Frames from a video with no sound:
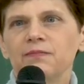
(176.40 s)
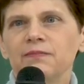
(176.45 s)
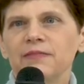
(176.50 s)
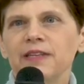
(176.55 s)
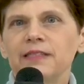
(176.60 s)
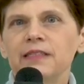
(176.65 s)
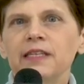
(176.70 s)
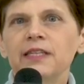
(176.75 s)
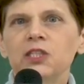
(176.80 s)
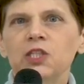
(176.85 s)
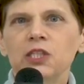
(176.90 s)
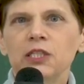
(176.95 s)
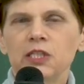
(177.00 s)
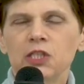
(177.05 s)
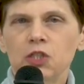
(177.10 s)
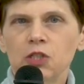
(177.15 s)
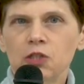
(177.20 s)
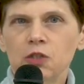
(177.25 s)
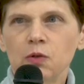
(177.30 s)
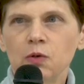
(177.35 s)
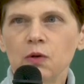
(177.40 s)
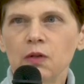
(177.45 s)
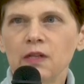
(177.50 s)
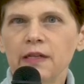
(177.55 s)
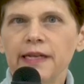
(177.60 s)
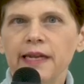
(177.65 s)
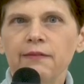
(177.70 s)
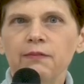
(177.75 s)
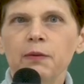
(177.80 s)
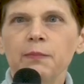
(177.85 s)
they teach it in school
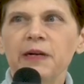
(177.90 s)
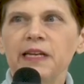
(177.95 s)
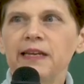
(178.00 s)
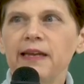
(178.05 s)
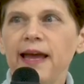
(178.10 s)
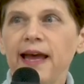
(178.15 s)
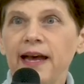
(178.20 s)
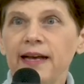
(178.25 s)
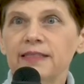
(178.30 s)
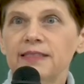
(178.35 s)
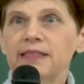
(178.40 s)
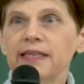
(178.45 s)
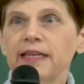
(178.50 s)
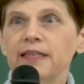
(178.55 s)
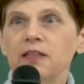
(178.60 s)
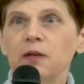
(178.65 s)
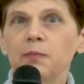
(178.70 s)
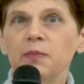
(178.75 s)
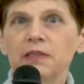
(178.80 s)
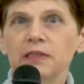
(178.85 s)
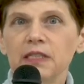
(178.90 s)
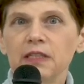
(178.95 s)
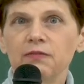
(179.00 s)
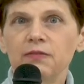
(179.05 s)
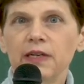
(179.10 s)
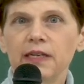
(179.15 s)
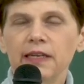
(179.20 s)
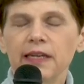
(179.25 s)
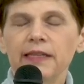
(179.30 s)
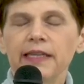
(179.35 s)
and everybody acts like they believe
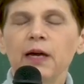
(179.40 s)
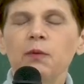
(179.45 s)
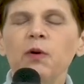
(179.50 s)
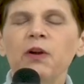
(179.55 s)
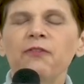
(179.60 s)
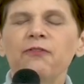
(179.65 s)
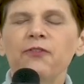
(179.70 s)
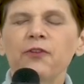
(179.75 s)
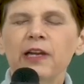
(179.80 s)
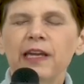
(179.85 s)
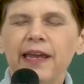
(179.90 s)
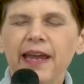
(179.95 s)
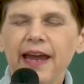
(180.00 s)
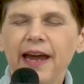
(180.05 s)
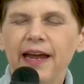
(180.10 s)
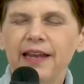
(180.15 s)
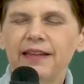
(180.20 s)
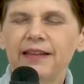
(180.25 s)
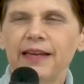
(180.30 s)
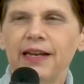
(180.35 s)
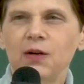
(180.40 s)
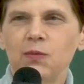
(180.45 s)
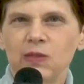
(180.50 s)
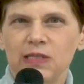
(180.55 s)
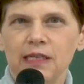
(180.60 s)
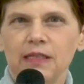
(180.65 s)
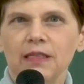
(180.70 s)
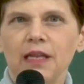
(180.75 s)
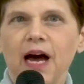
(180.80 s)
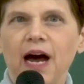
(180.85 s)
it. And then we forget that it
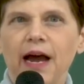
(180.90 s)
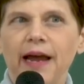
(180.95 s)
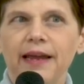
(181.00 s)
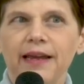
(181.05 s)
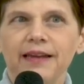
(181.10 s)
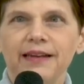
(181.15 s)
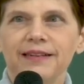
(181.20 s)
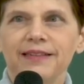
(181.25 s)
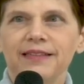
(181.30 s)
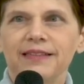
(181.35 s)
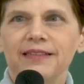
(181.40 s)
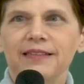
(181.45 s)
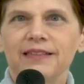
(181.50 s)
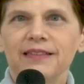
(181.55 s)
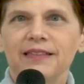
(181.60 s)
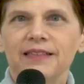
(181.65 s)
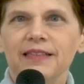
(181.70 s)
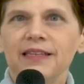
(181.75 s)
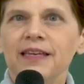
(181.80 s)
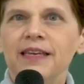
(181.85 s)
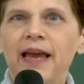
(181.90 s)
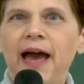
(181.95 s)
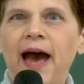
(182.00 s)
was a lie. Yi